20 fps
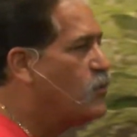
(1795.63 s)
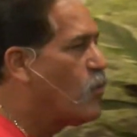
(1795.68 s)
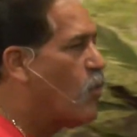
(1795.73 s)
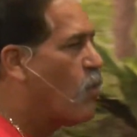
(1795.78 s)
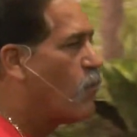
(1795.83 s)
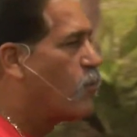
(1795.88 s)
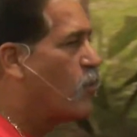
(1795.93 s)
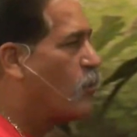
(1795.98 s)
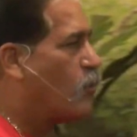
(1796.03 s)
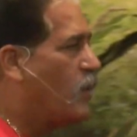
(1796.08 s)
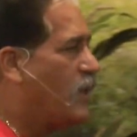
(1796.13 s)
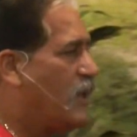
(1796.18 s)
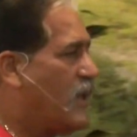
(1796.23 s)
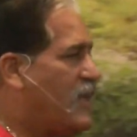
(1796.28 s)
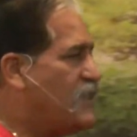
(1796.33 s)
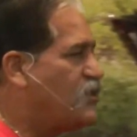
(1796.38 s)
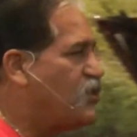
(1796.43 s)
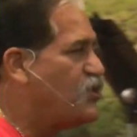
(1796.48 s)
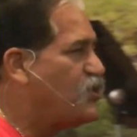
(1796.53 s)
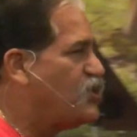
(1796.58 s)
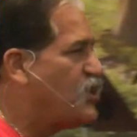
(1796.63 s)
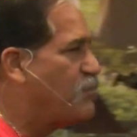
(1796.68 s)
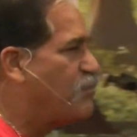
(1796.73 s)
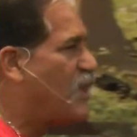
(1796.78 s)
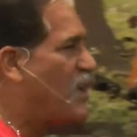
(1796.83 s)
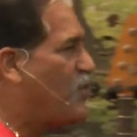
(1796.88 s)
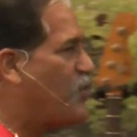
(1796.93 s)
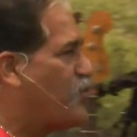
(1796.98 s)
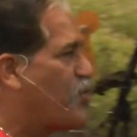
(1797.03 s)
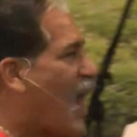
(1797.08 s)
over a relationship
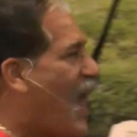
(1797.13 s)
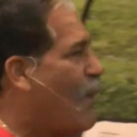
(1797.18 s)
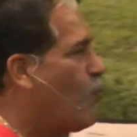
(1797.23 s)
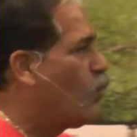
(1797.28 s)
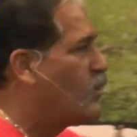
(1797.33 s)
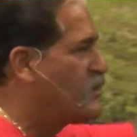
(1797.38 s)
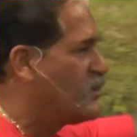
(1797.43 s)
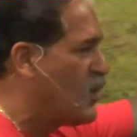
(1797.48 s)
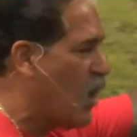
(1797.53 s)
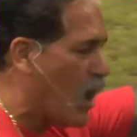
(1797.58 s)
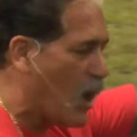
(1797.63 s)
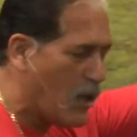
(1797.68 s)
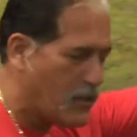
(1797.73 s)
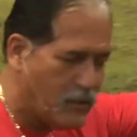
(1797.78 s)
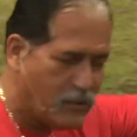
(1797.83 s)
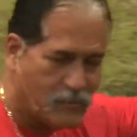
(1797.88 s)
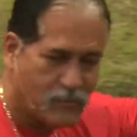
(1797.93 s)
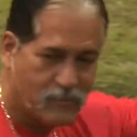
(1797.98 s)
they thought was God.